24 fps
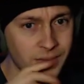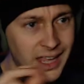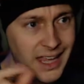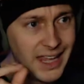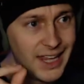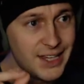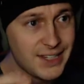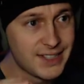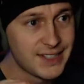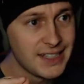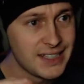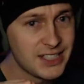
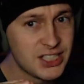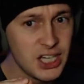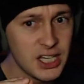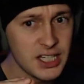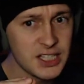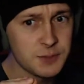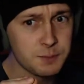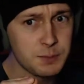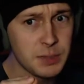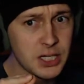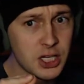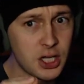Is it
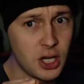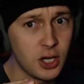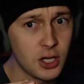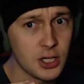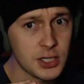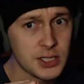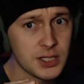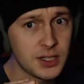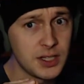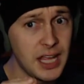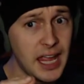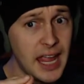just
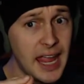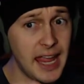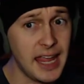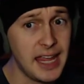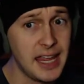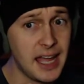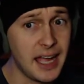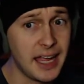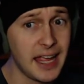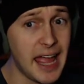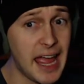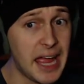because the
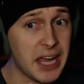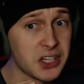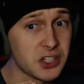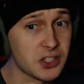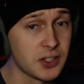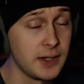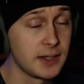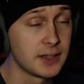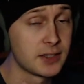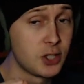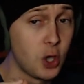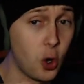AI
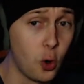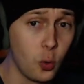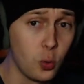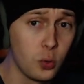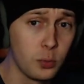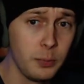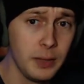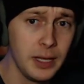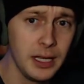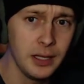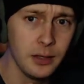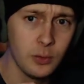actually
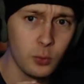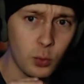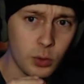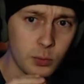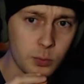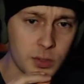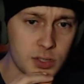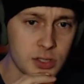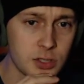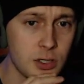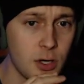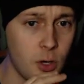told me what
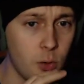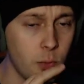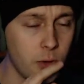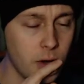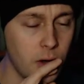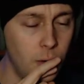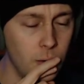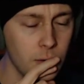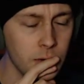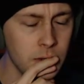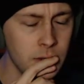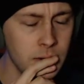was going
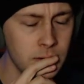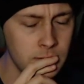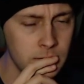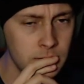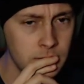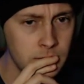on?